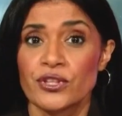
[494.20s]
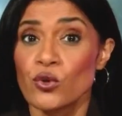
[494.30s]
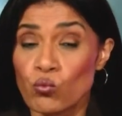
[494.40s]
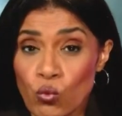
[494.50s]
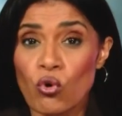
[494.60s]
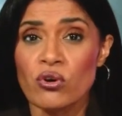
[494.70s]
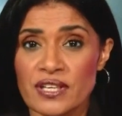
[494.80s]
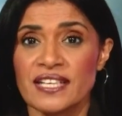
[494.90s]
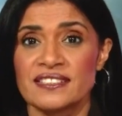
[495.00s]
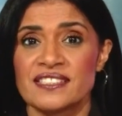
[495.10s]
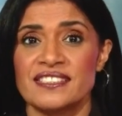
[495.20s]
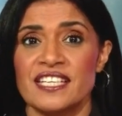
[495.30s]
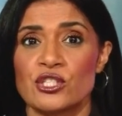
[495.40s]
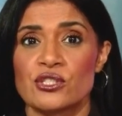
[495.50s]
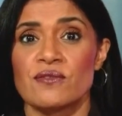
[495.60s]
that warned against the
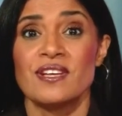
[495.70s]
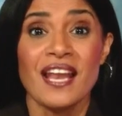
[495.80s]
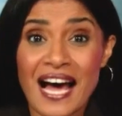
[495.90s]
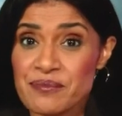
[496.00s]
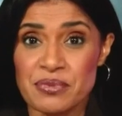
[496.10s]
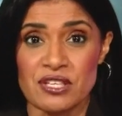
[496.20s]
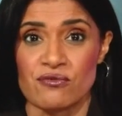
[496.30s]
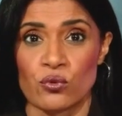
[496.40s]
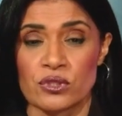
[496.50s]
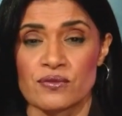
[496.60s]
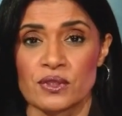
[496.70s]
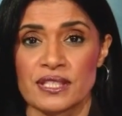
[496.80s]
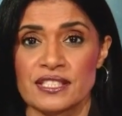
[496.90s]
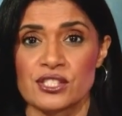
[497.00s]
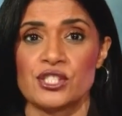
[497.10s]
dangers of not being forceful
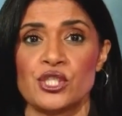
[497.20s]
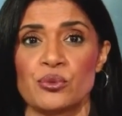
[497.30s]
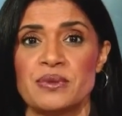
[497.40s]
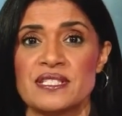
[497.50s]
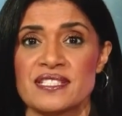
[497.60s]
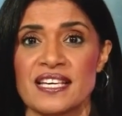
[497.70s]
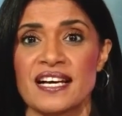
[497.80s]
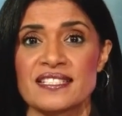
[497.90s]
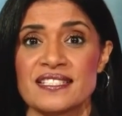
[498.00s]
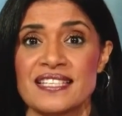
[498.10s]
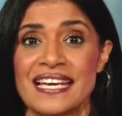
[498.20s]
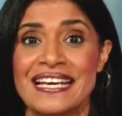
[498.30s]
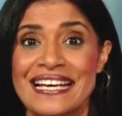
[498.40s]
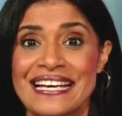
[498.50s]
against the GOP's attacks as they